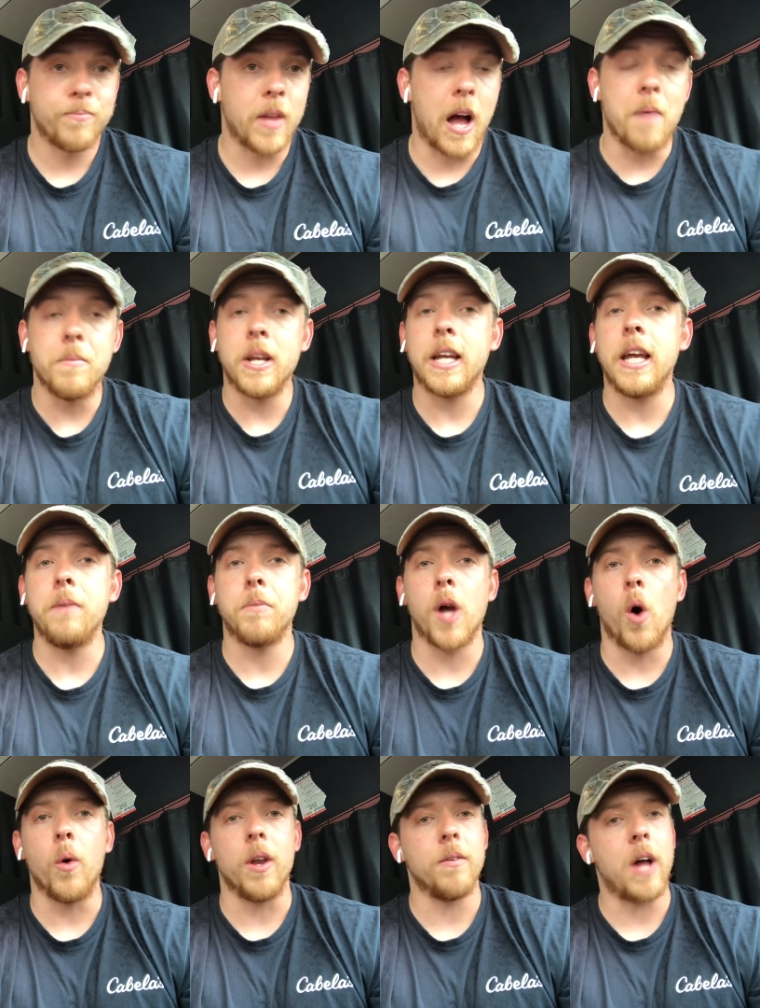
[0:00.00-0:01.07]
I'm going to keep
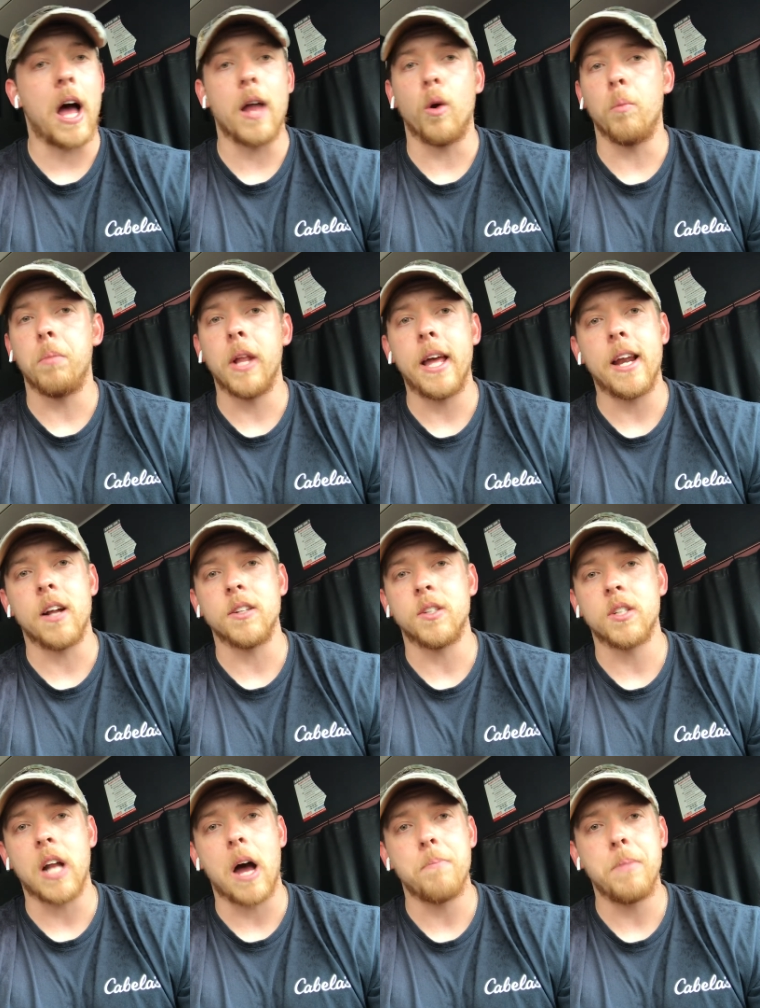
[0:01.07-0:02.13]
going. I don't plan on
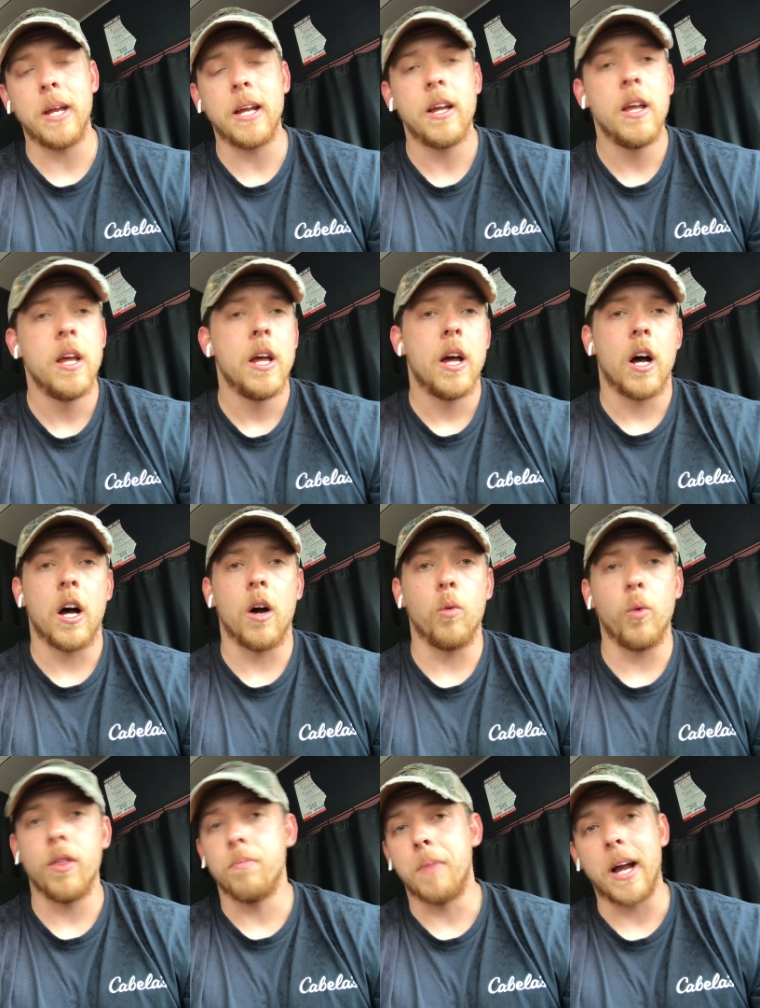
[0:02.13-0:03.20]
stopping uh,
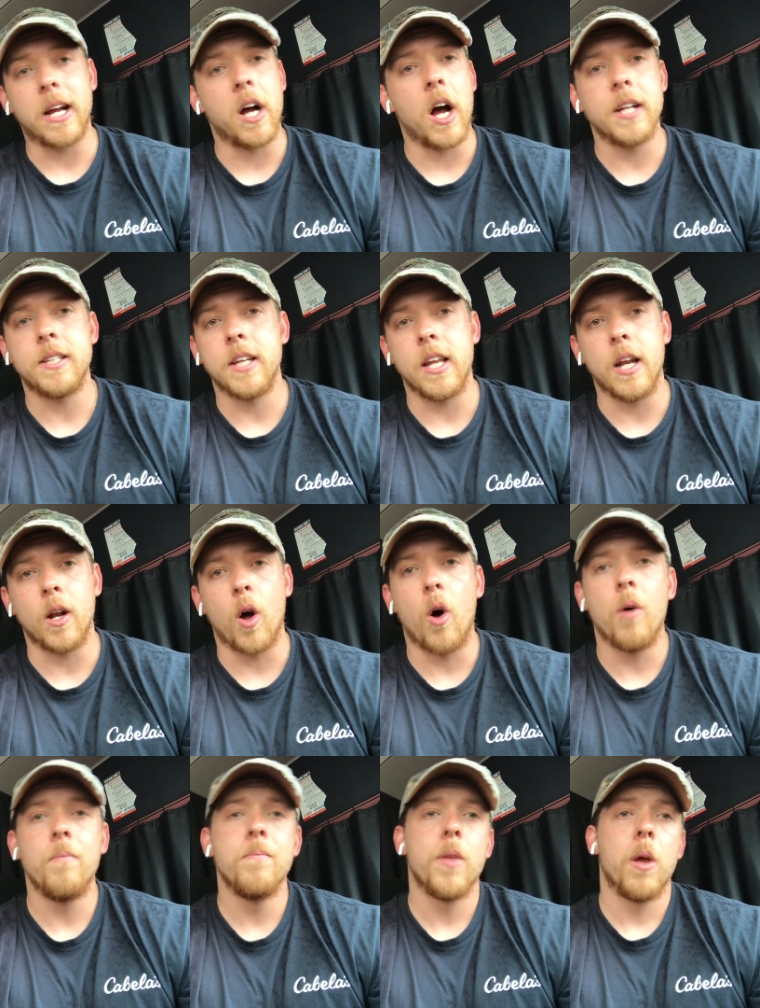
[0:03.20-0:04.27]
with my content at
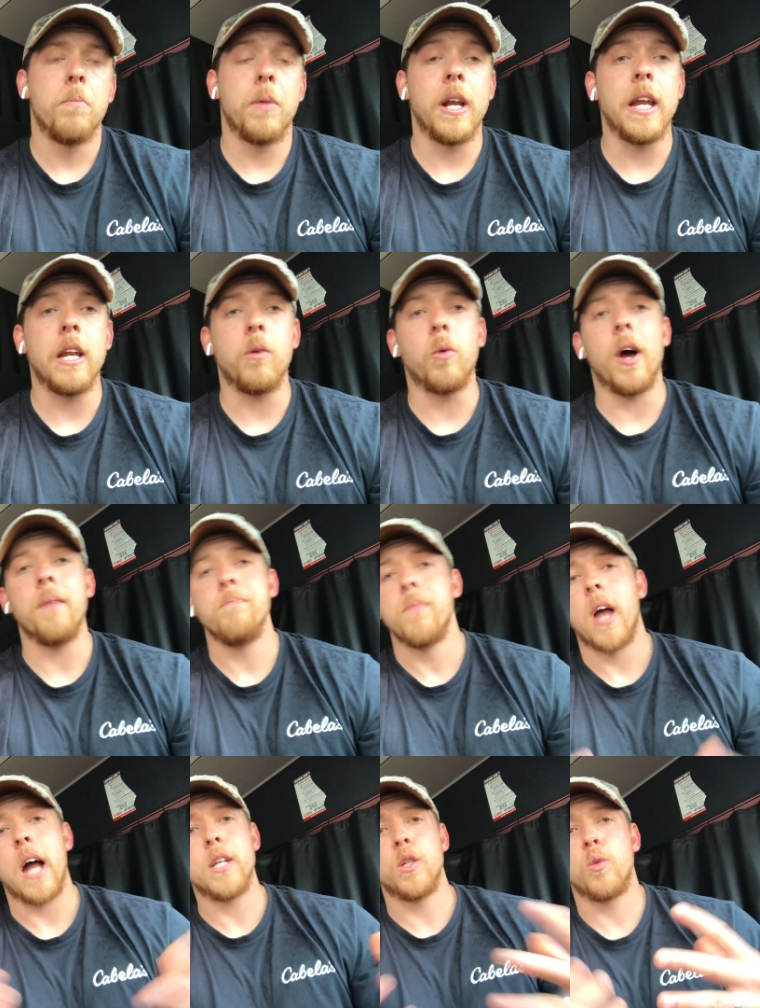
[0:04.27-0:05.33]
all. But anyway,
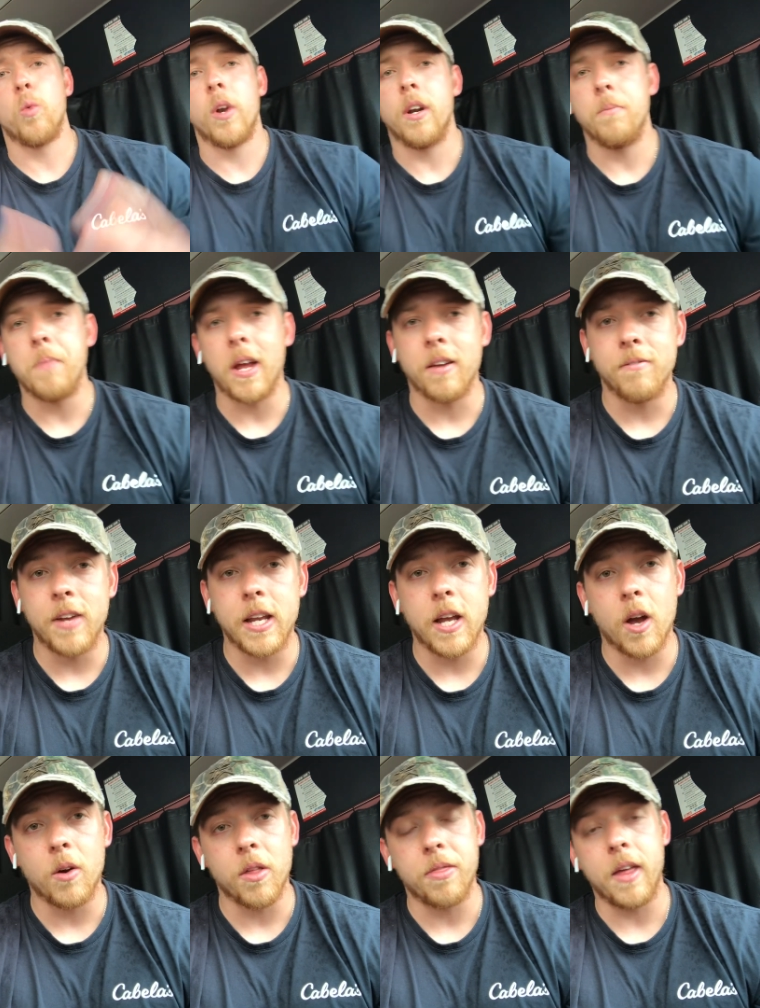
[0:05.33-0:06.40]
I just wanted to make a
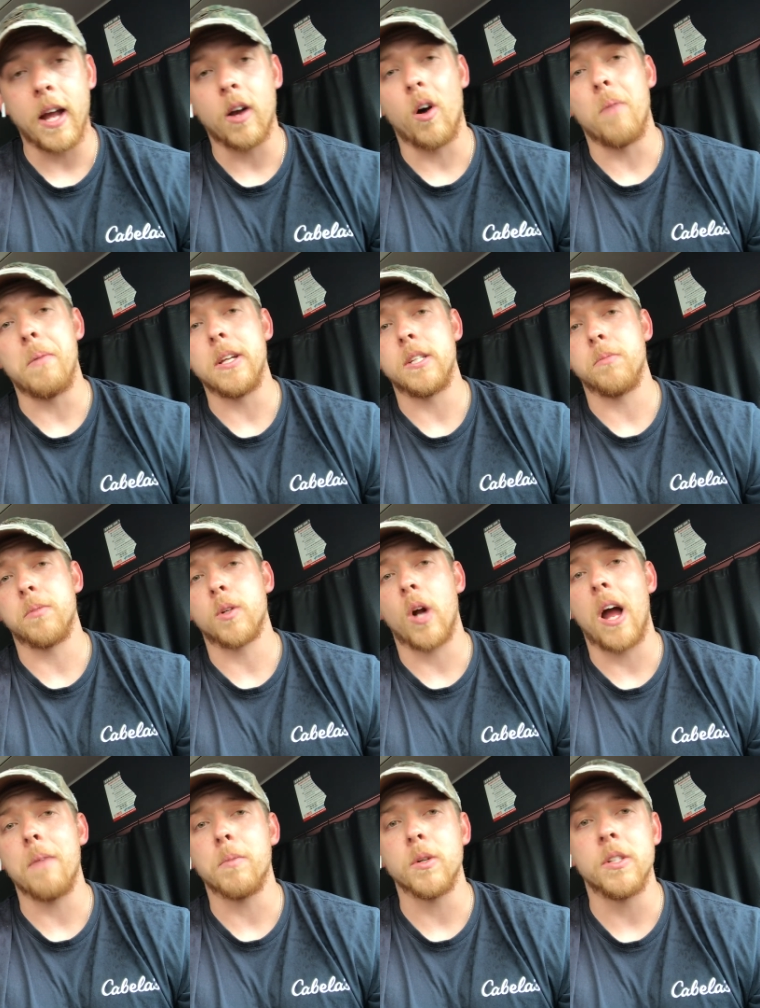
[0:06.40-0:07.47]
video to thank all my
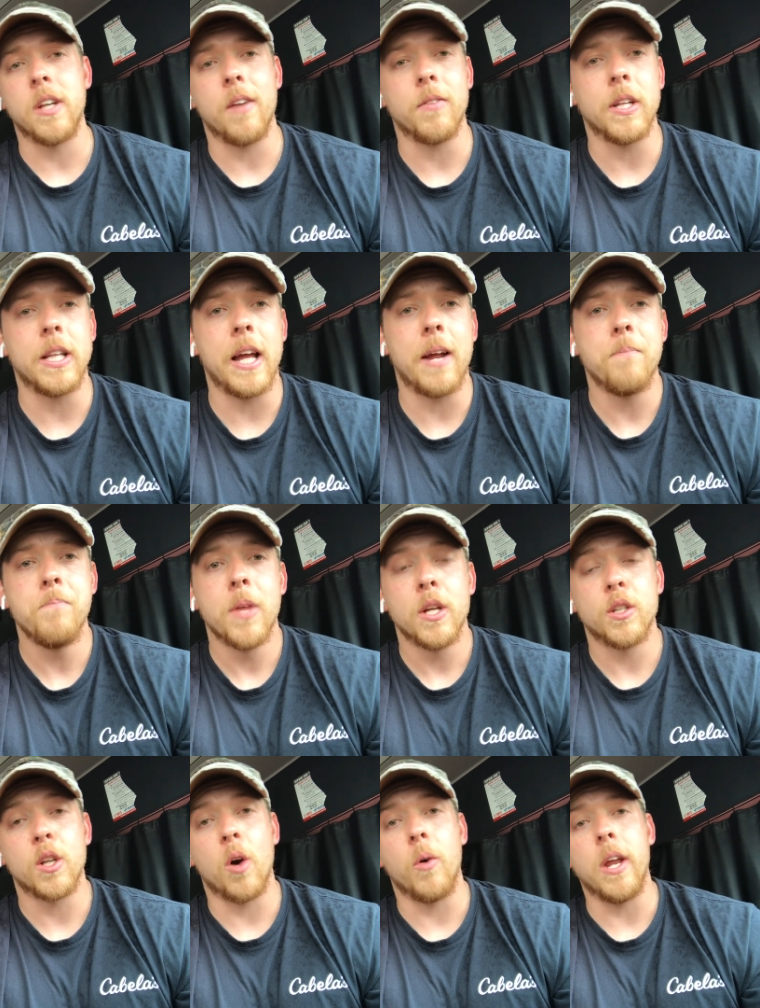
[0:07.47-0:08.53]
subscribers and everything.
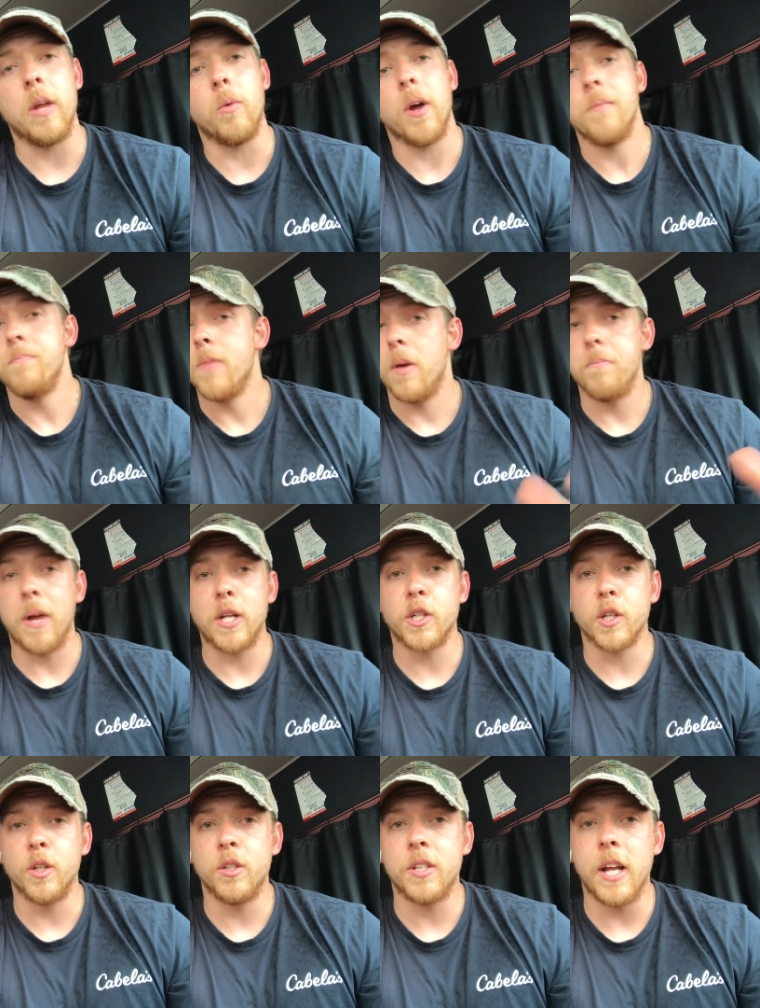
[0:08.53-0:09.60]
So anyway, make
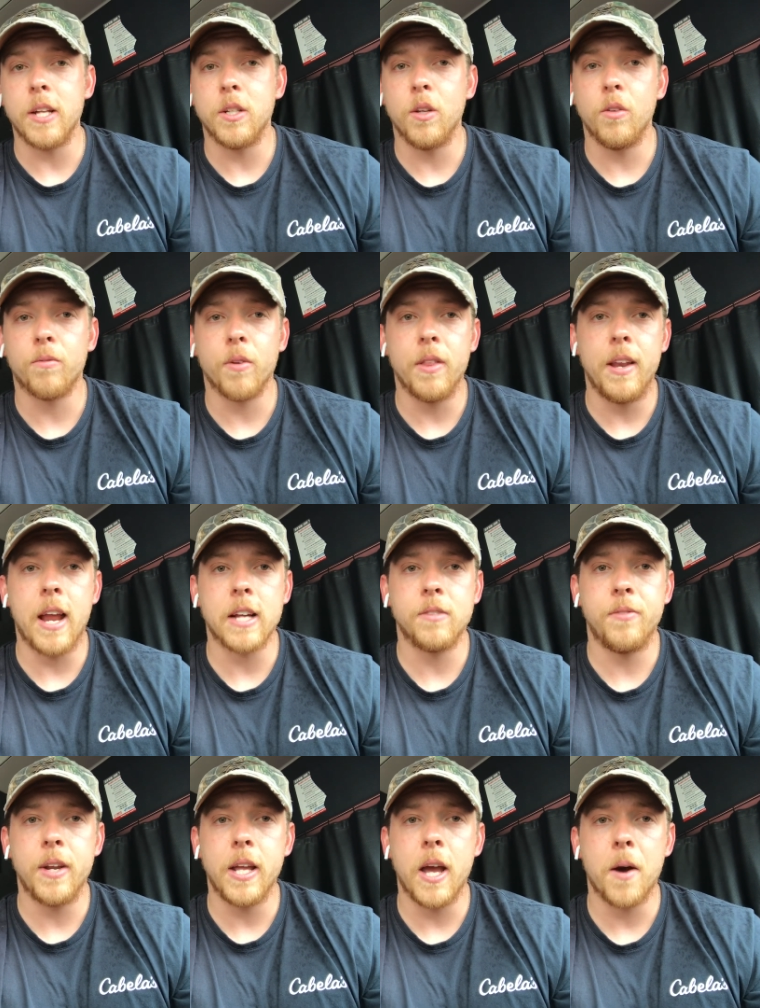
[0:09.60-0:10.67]
sure you stay tuned for the next
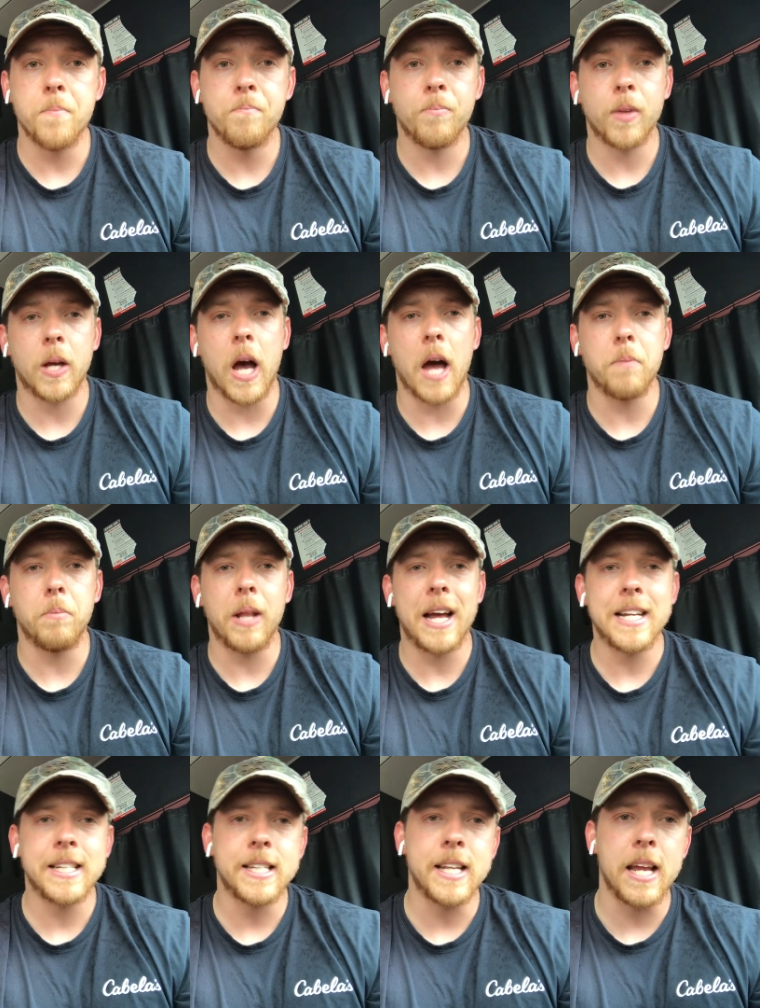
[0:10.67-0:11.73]
video. God
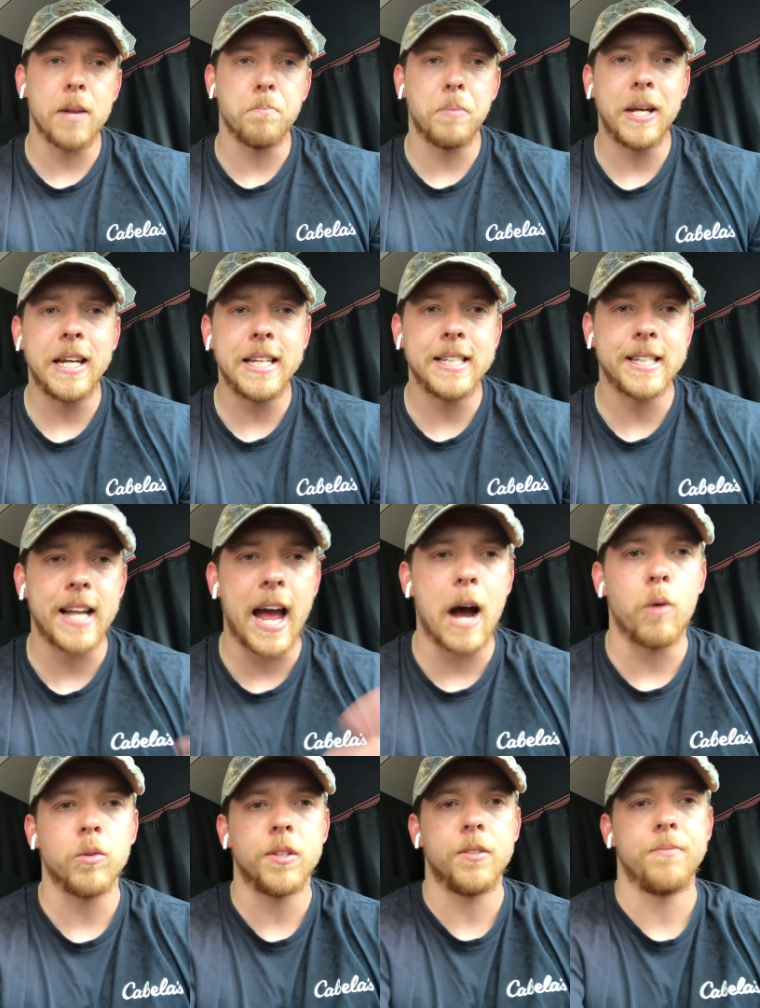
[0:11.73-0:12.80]
bless and peace
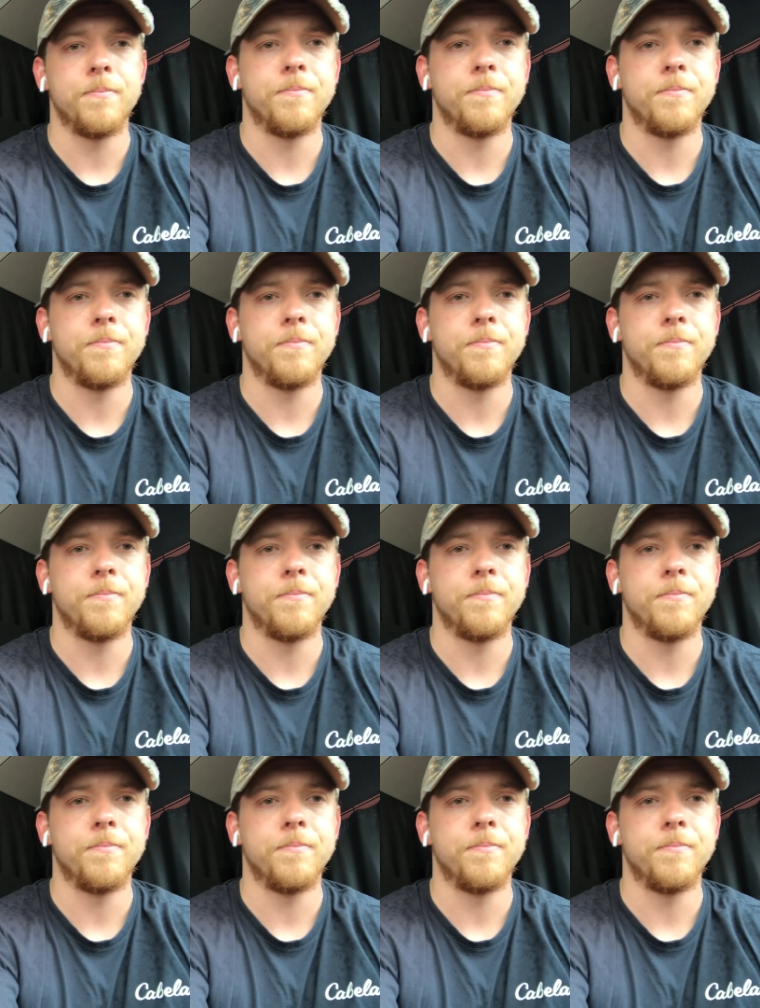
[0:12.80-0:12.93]
out.